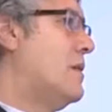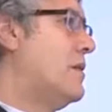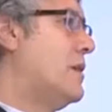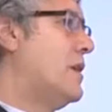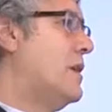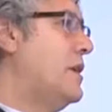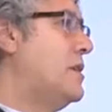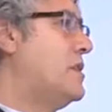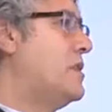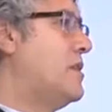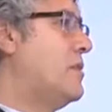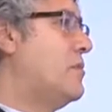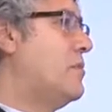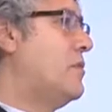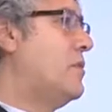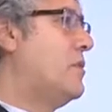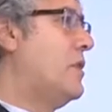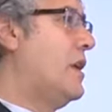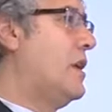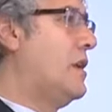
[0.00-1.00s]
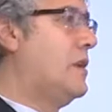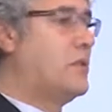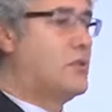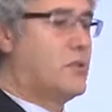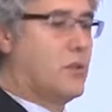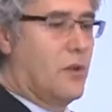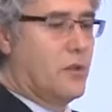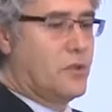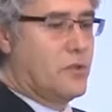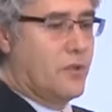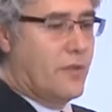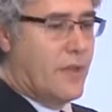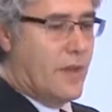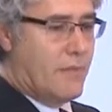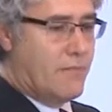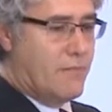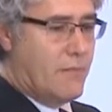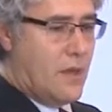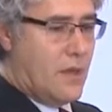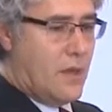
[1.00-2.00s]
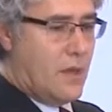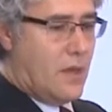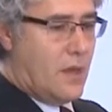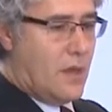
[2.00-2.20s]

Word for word: or in Istanbul and talk to them.